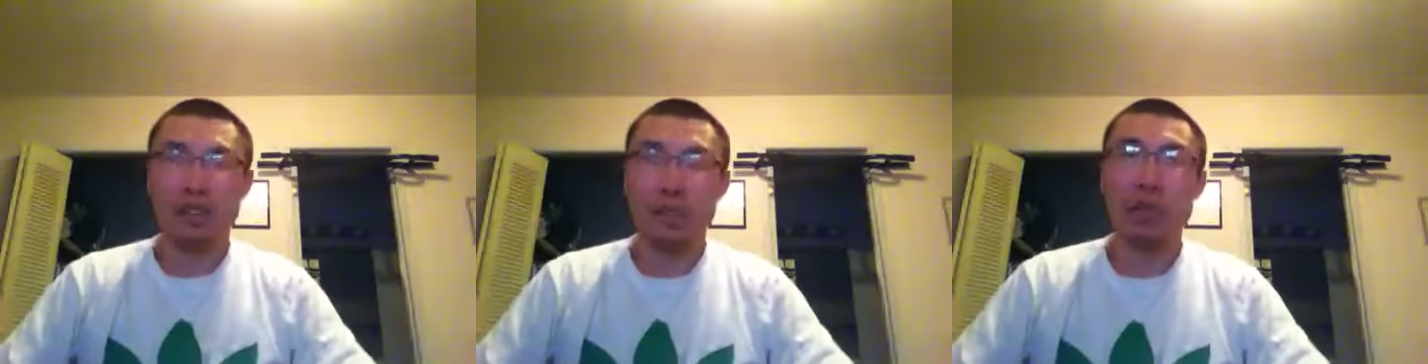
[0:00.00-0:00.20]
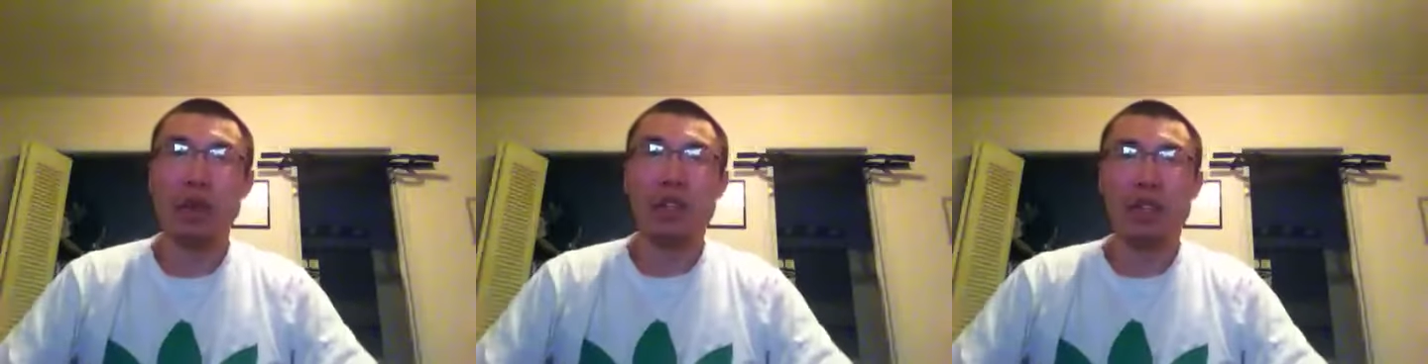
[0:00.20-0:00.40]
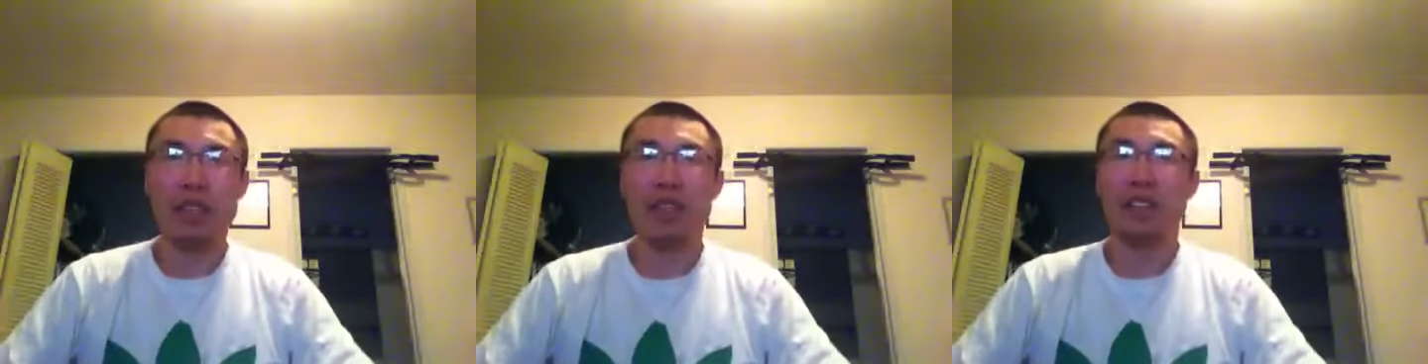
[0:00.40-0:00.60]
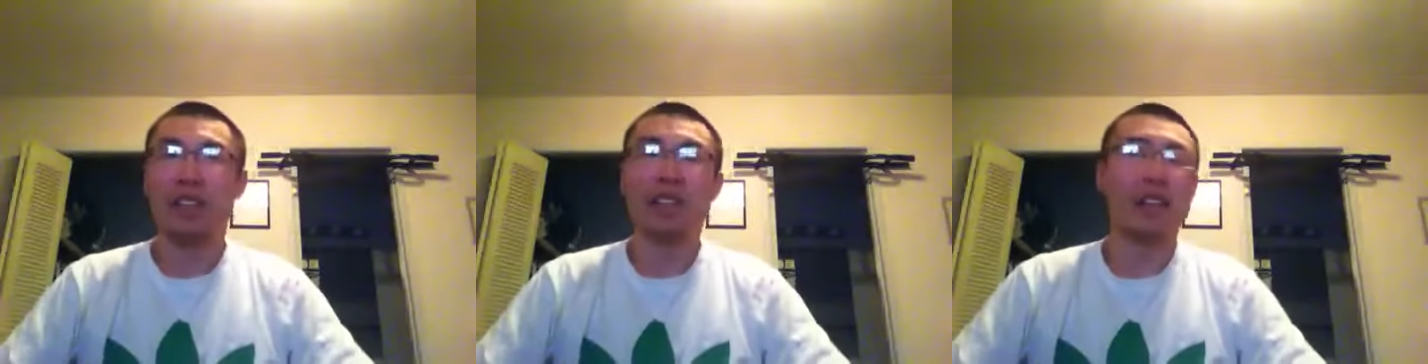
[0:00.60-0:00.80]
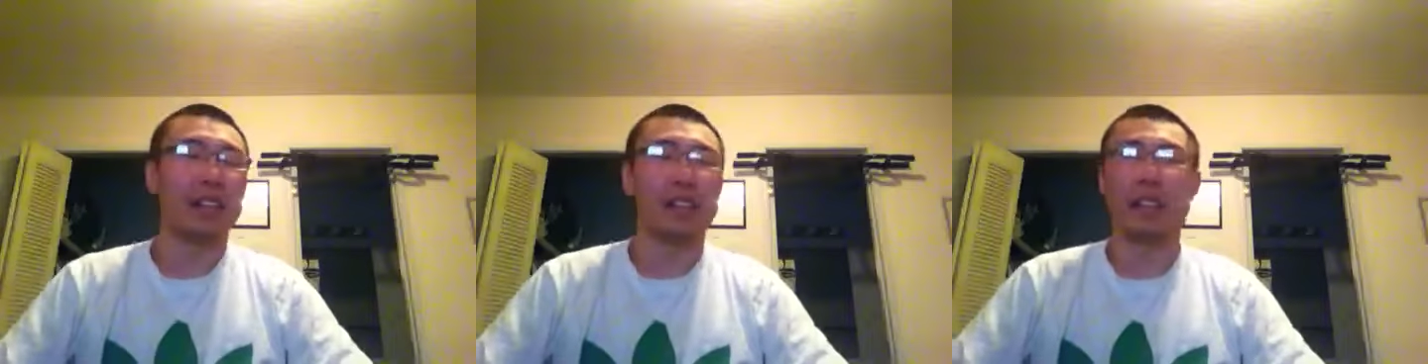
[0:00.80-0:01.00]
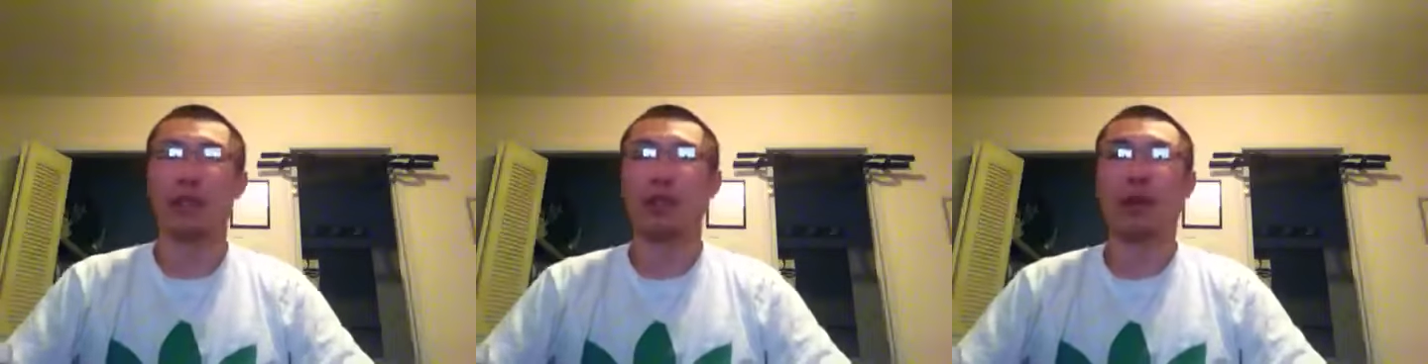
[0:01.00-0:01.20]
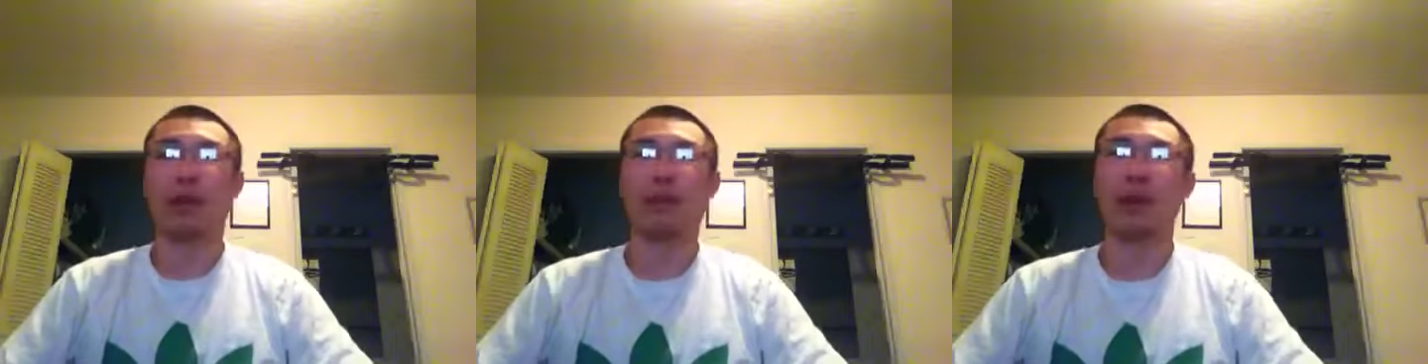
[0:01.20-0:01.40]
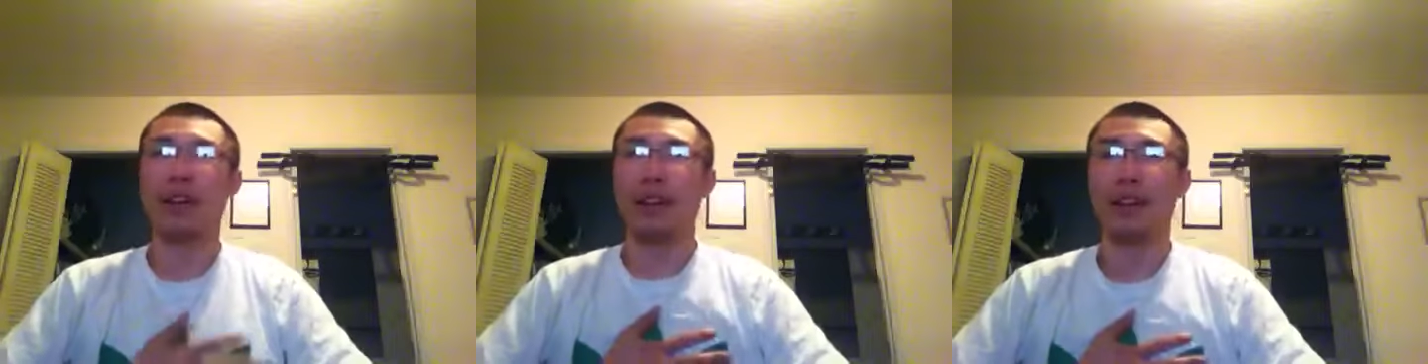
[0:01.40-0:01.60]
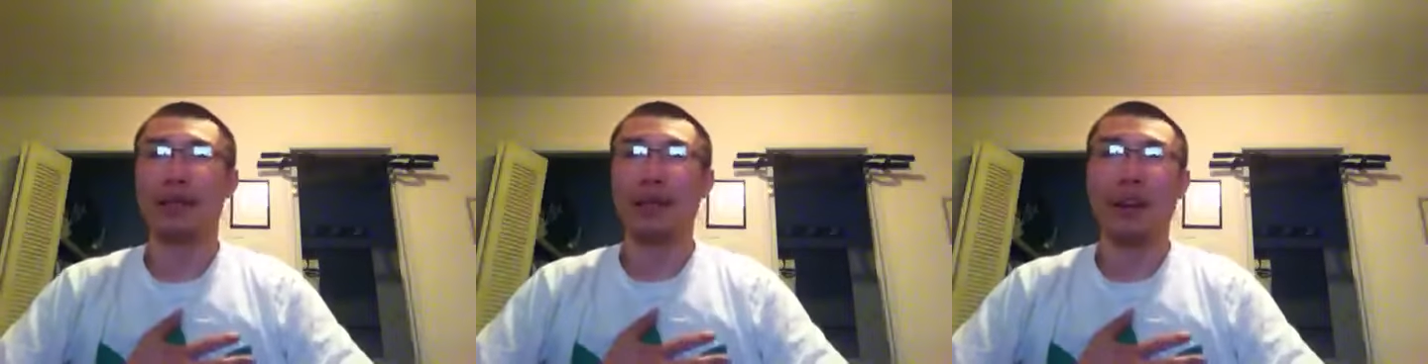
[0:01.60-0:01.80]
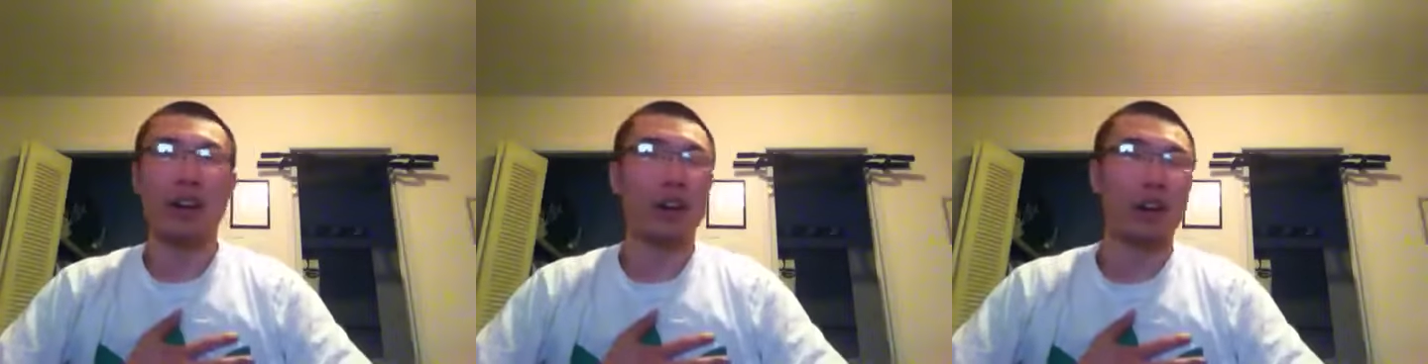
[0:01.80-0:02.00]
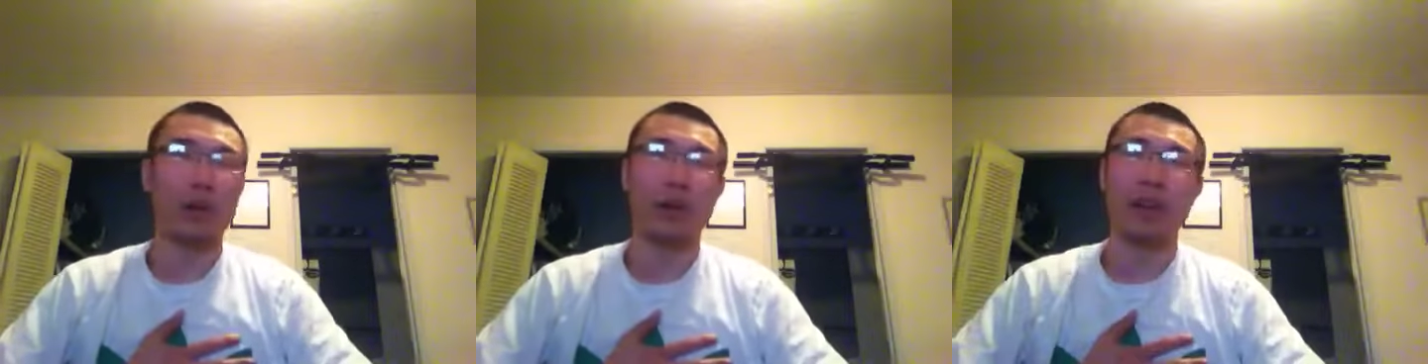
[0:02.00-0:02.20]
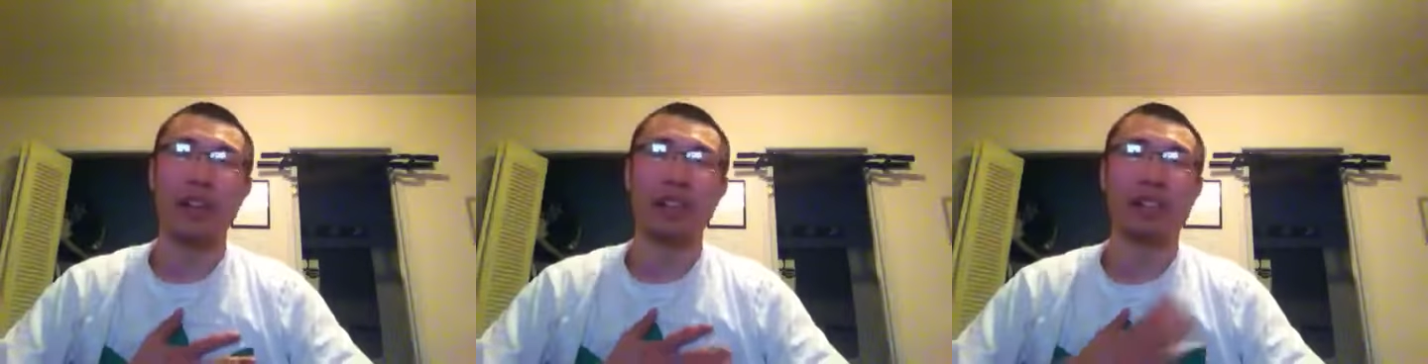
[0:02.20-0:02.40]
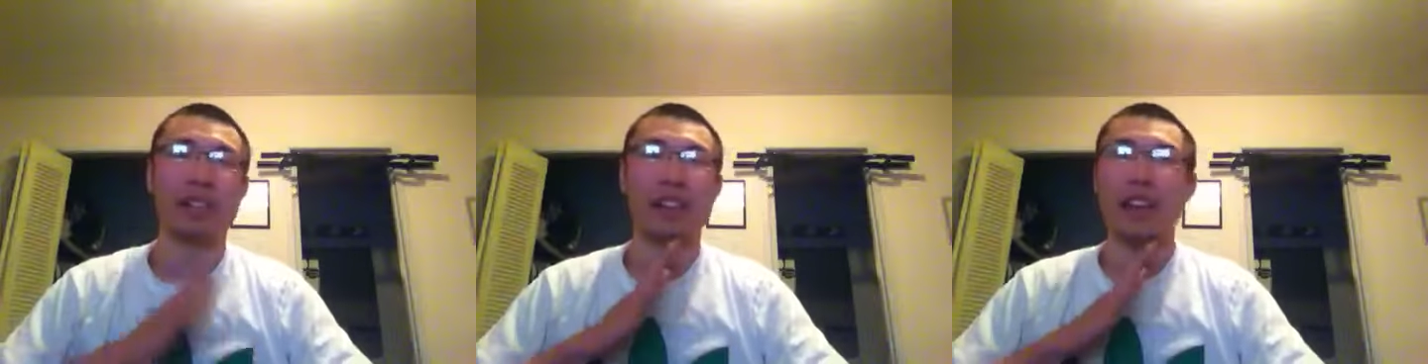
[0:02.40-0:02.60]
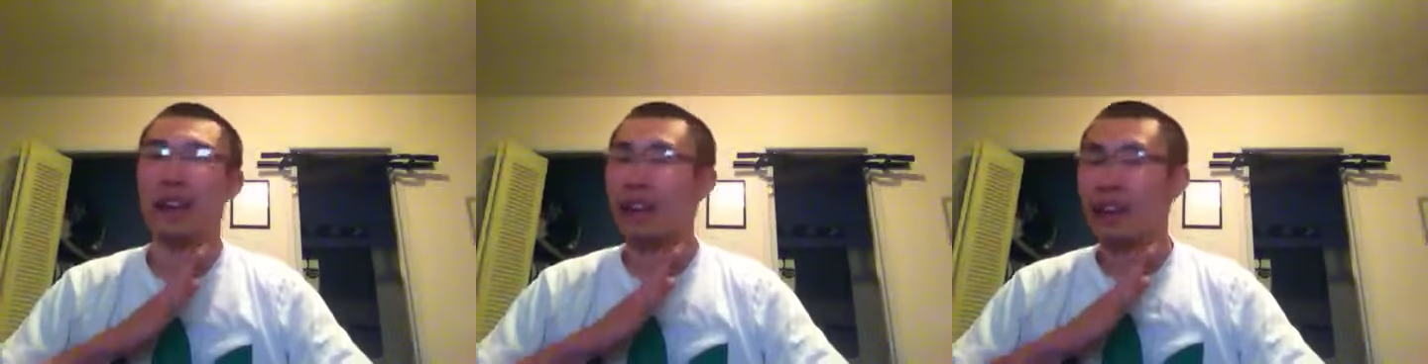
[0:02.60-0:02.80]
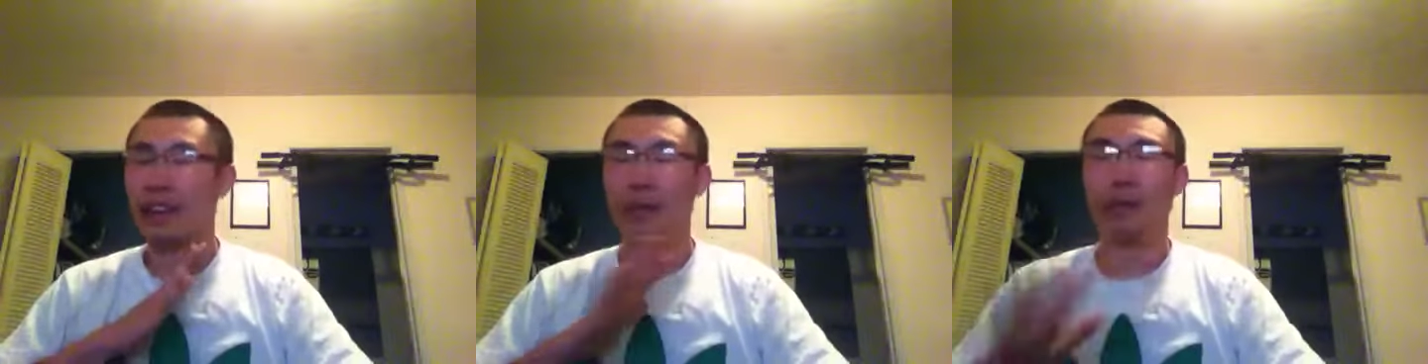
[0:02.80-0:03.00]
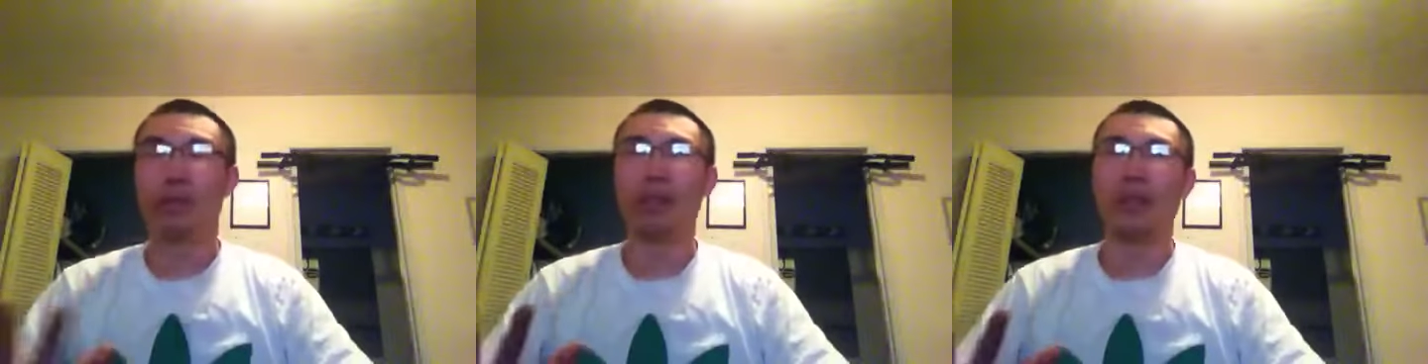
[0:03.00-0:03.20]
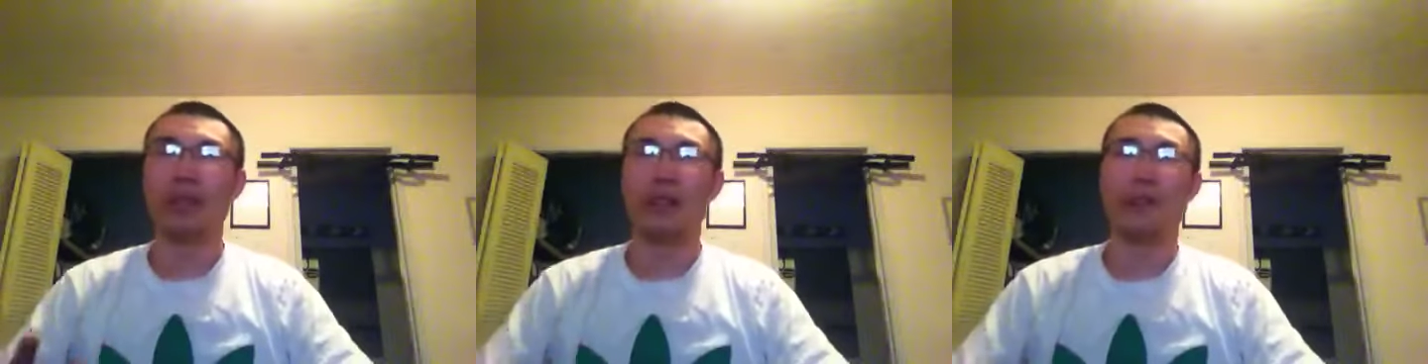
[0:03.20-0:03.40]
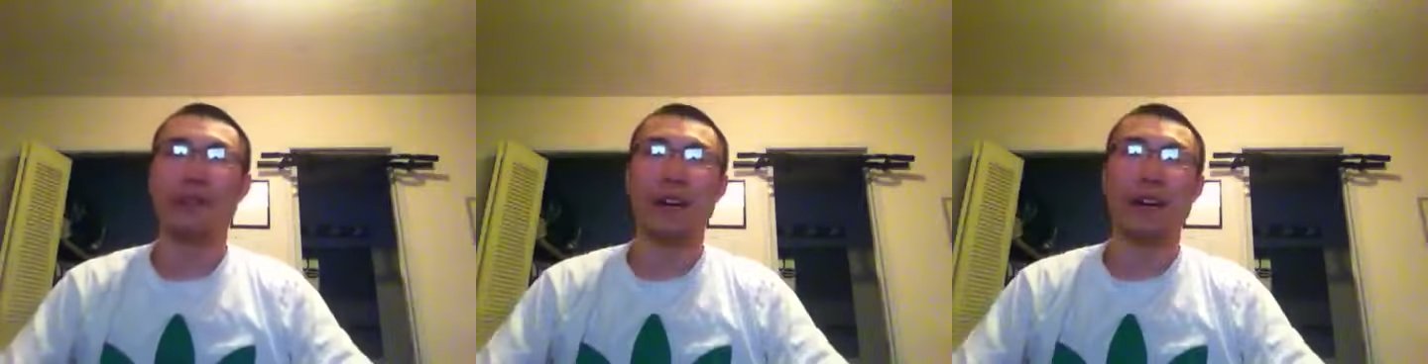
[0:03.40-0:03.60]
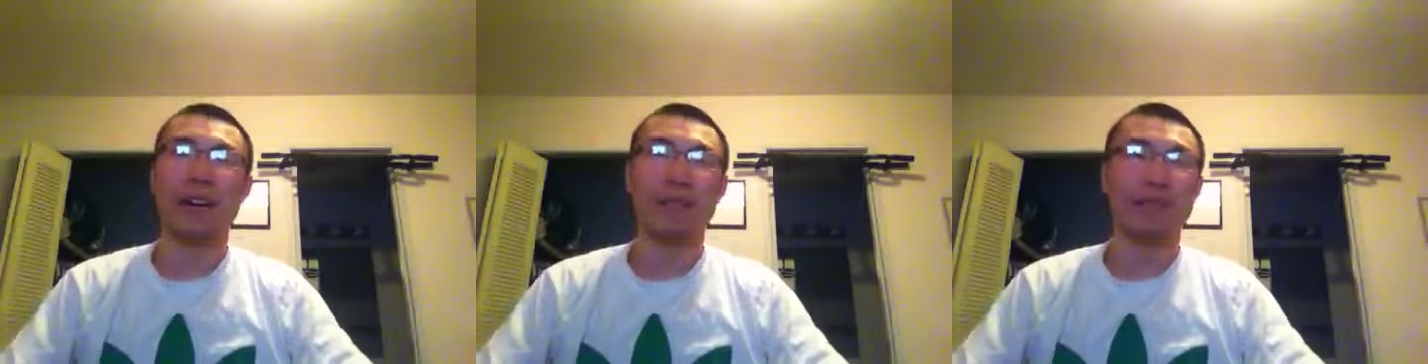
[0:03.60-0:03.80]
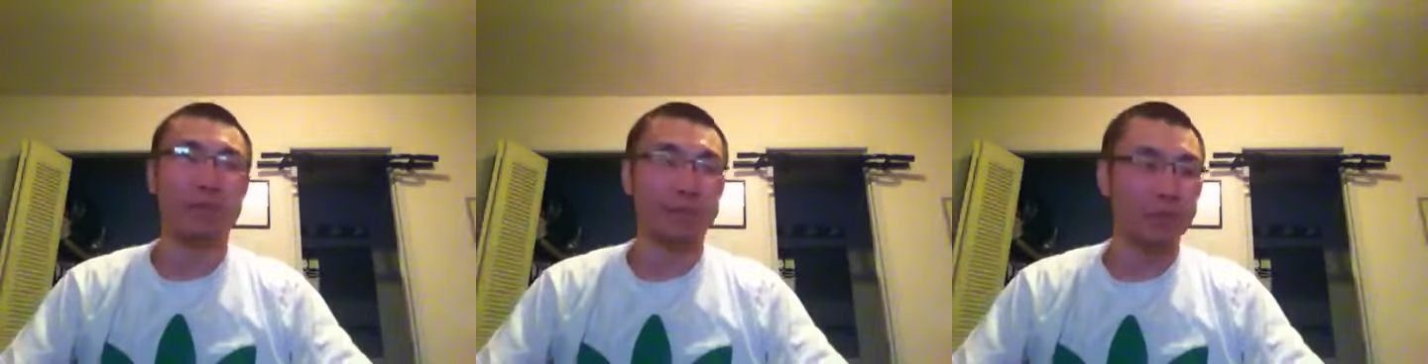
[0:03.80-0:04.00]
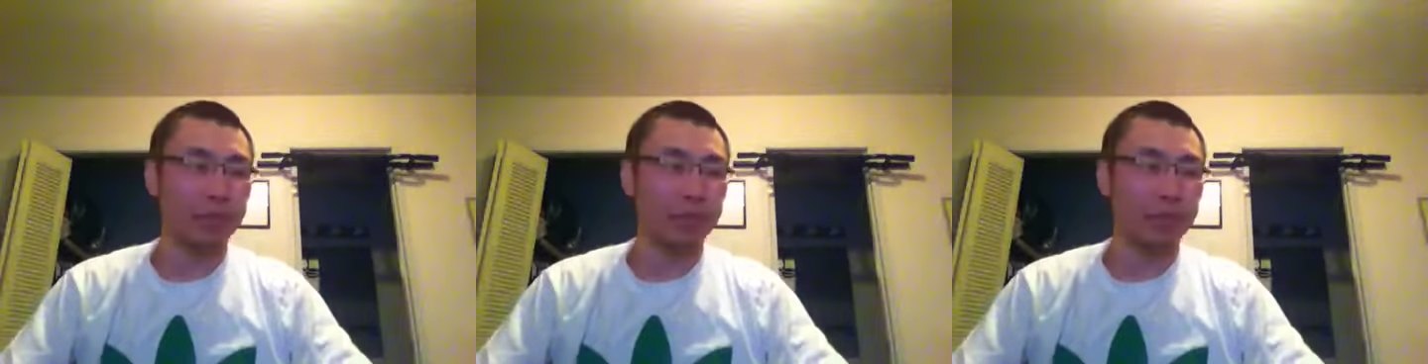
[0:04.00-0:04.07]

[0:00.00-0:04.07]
pretty easy. At this rate, my heart rate's completely fine.